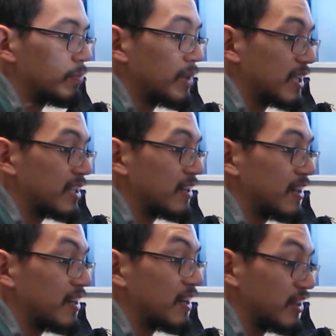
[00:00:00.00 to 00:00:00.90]
make it
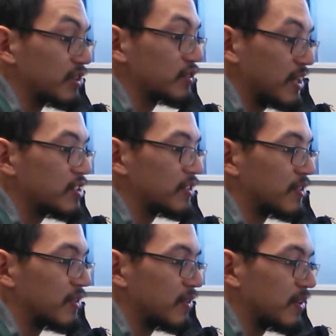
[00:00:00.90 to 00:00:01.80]
an
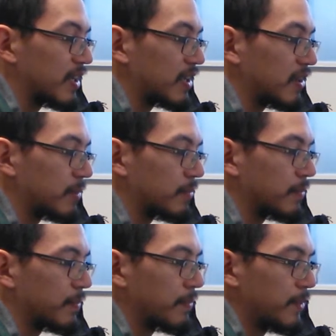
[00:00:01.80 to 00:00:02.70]
illustration,
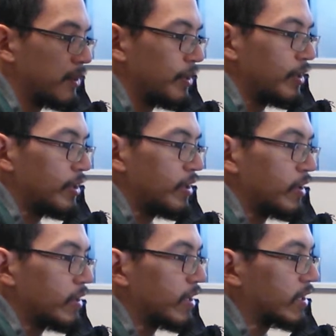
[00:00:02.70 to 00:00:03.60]

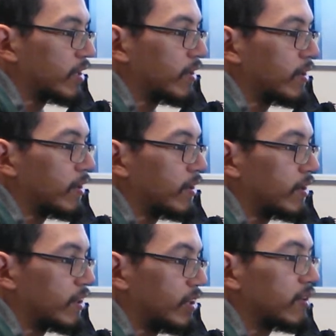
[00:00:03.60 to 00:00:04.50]
like
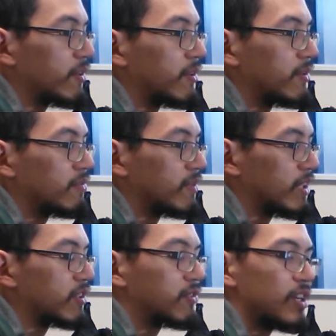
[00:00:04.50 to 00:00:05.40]
a colored
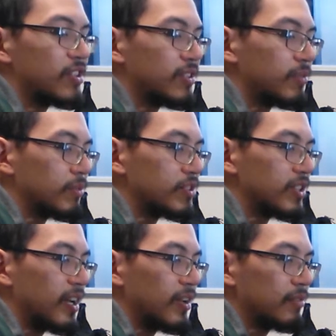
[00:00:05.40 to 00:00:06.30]
illustration, which
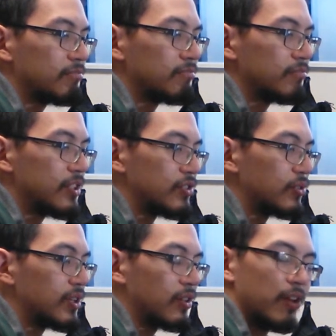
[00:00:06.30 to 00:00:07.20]
I
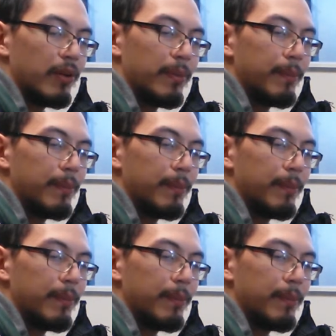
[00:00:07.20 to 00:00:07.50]
enjoyed a lot.